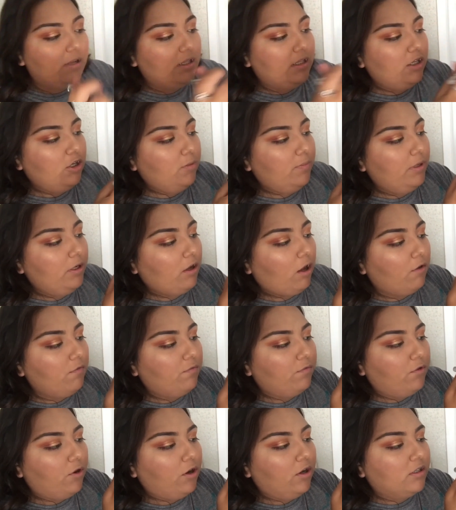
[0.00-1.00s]
little bit
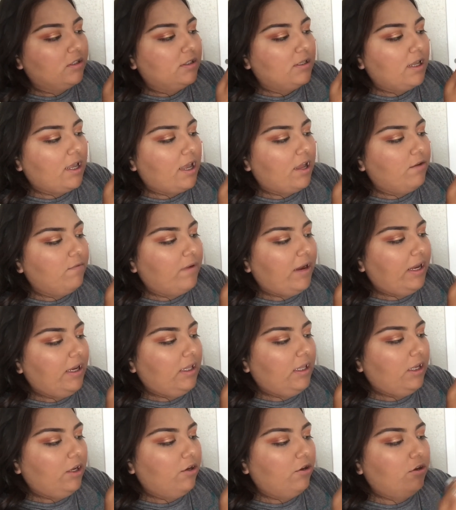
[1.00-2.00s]
of Roxanne right
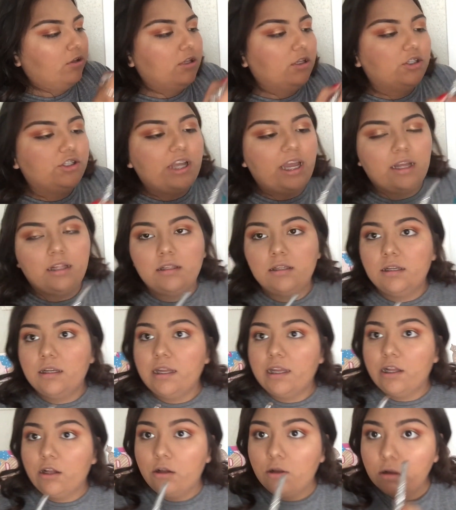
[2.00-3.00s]
here on the Jaclyn
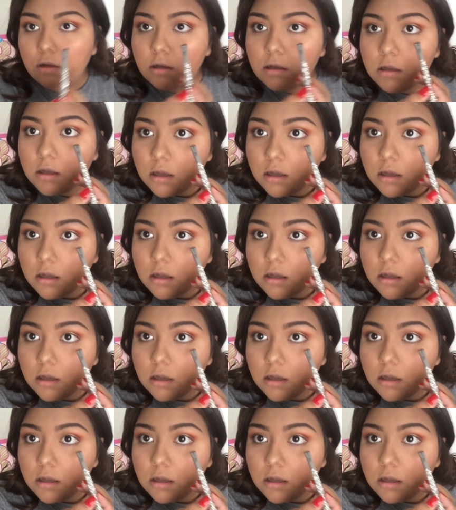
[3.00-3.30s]
Hill